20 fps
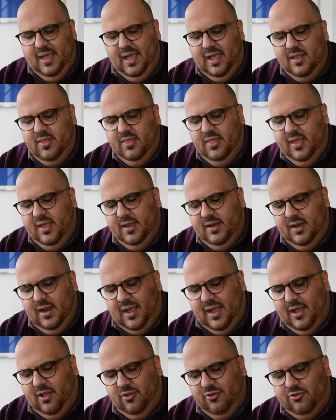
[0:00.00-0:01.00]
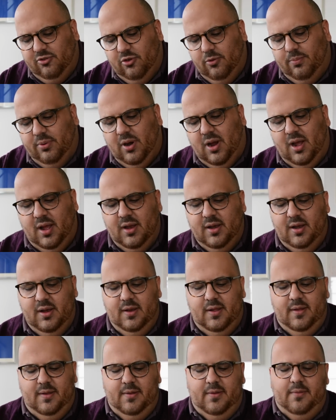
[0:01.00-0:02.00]
And then I also
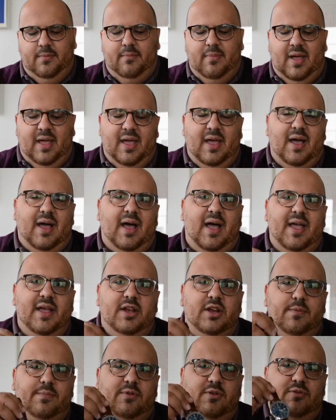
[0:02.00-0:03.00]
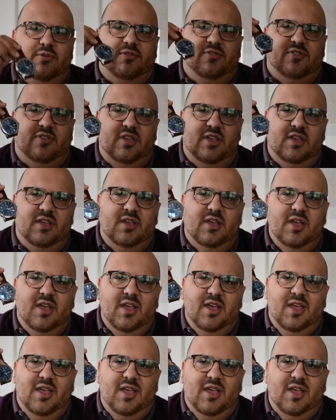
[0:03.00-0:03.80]
brought my I W C